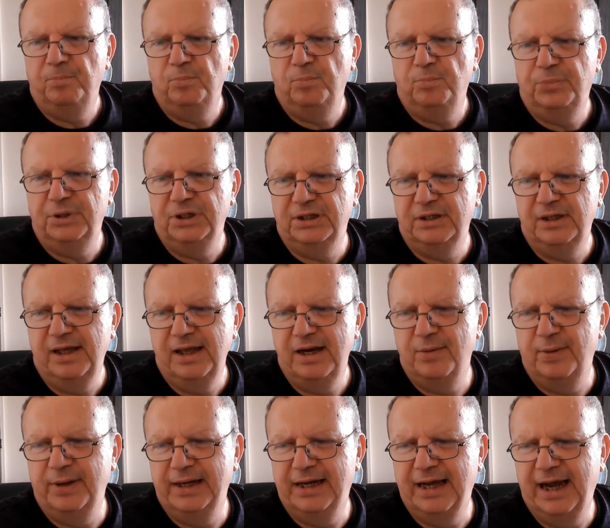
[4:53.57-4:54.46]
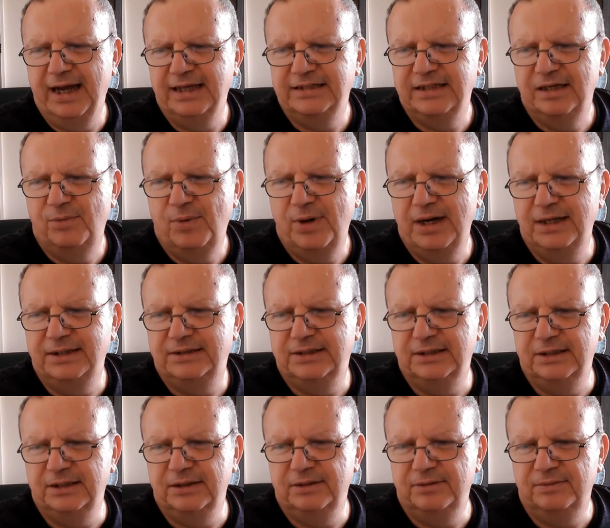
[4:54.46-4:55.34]
But anyway, guys, I wanted
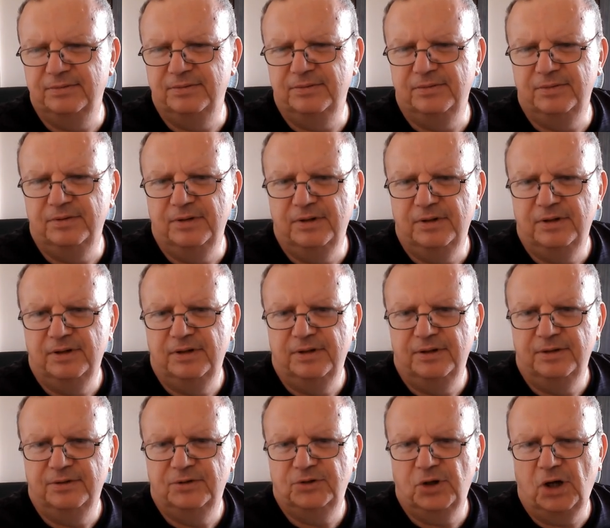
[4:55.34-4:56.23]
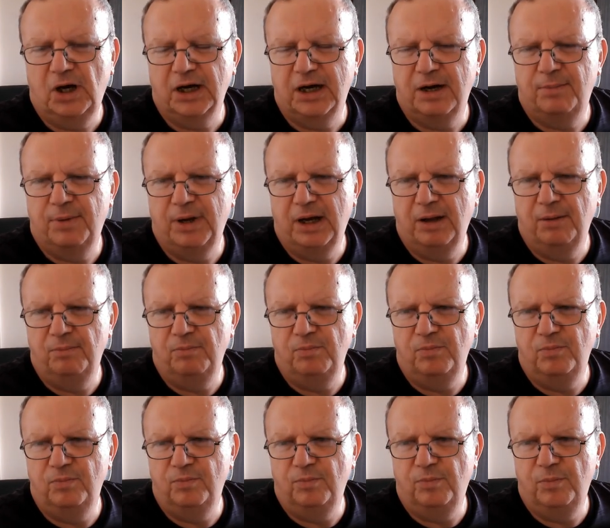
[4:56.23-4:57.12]
to talk about
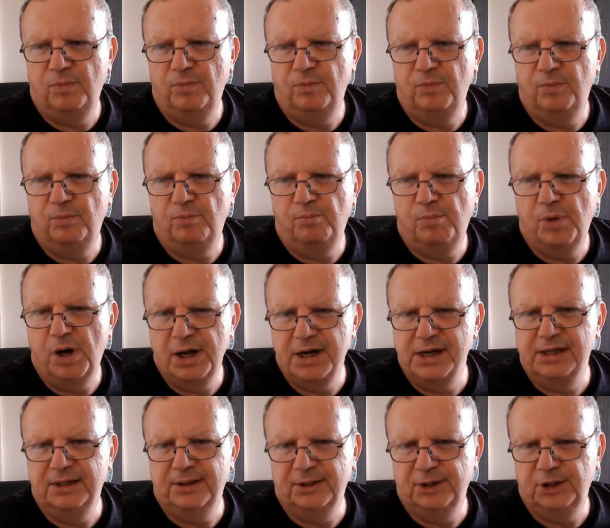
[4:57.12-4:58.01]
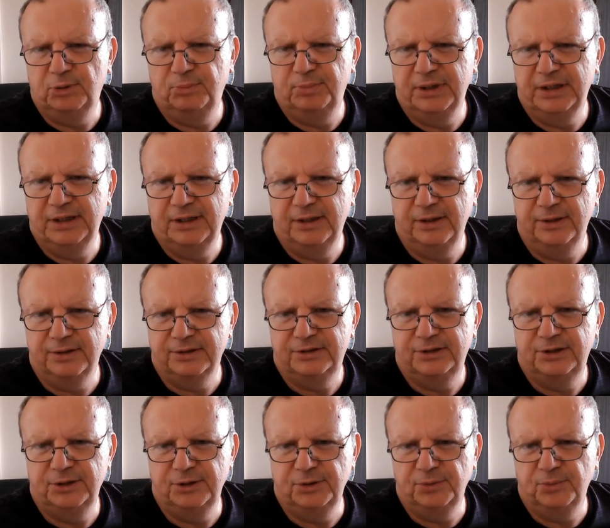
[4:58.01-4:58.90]
money a little bit here
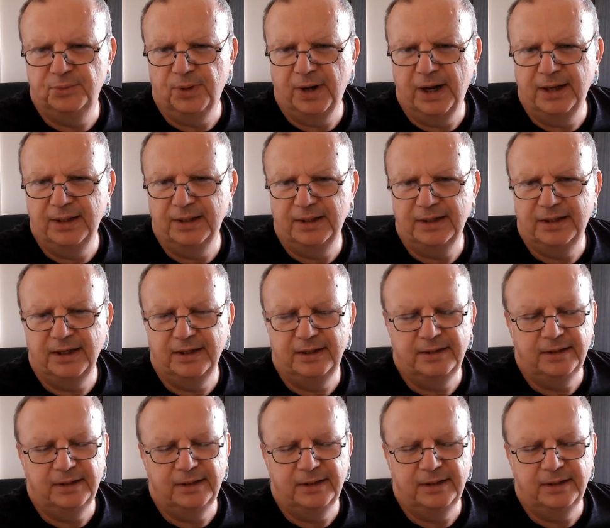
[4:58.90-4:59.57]
too, right? Like,